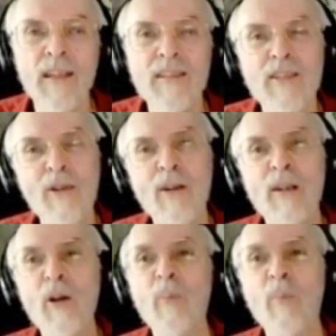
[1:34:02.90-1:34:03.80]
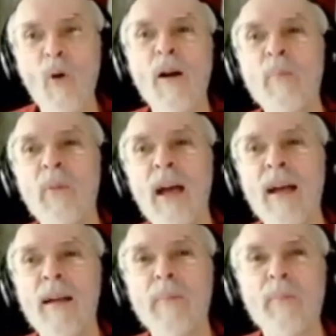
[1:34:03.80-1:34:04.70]
going to look more
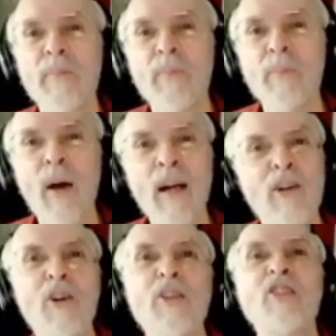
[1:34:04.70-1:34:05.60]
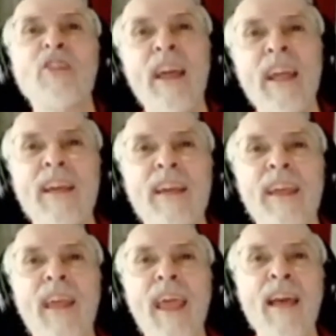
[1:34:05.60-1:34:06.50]
Puck Curtis-like
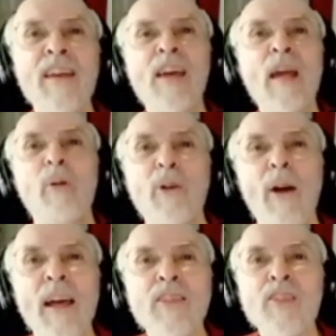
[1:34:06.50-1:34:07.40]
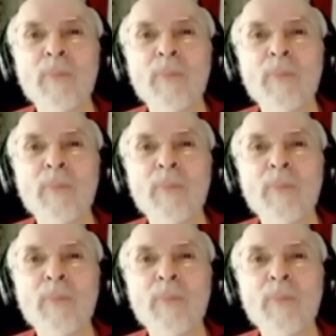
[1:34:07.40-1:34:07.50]
as I progress.